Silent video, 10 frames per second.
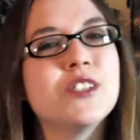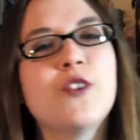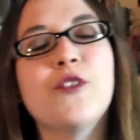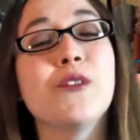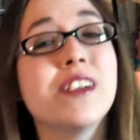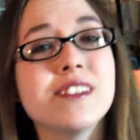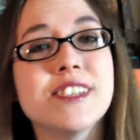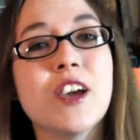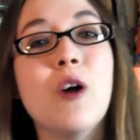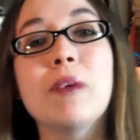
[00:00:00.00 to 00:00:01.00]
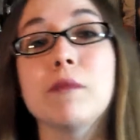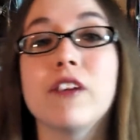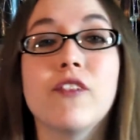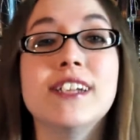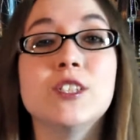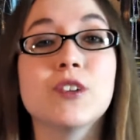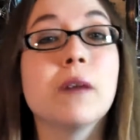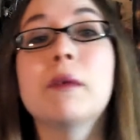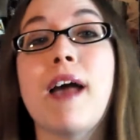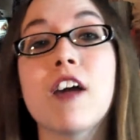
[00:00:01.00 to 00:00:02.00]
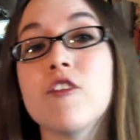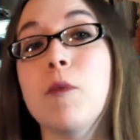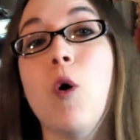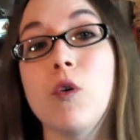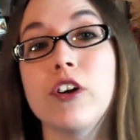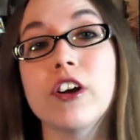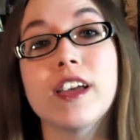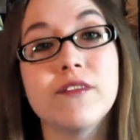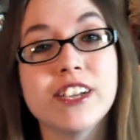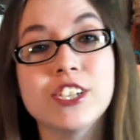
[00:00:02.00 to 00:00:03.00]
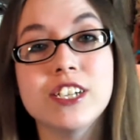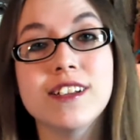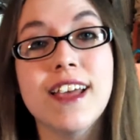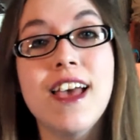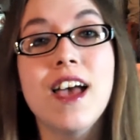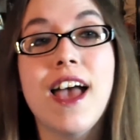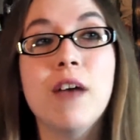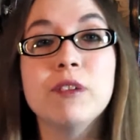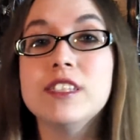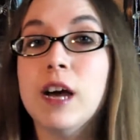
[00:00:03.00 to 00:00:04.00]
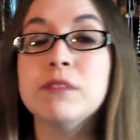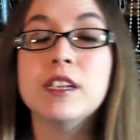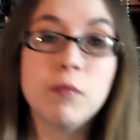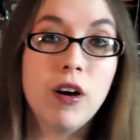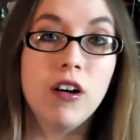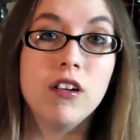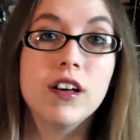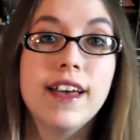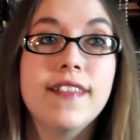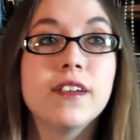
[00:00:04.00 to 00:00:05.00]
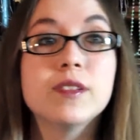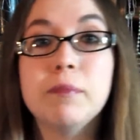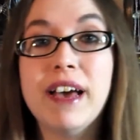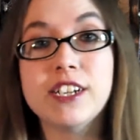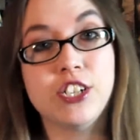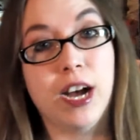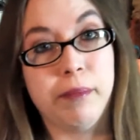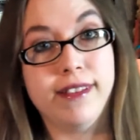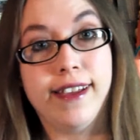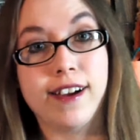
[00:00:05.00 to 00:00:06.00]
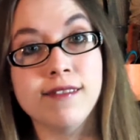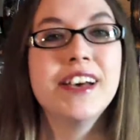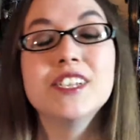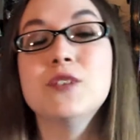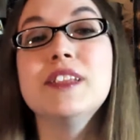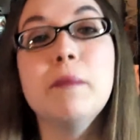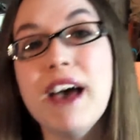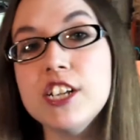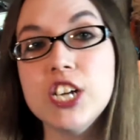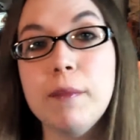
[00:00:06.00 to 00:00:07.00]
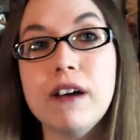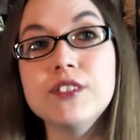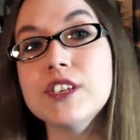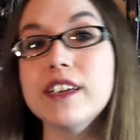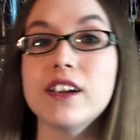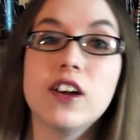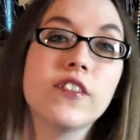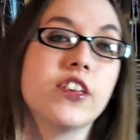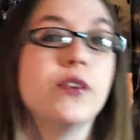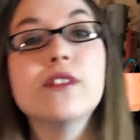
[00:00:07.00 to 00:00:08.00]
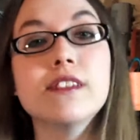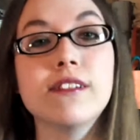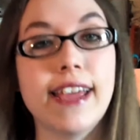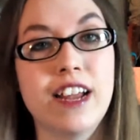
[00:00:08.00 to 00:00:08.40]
So a few years ago, me and my friends were coming back from a horror convention, and we stopped at a mall, and there was a pet shop in there. So in the pet shop, I was looking at all the cute little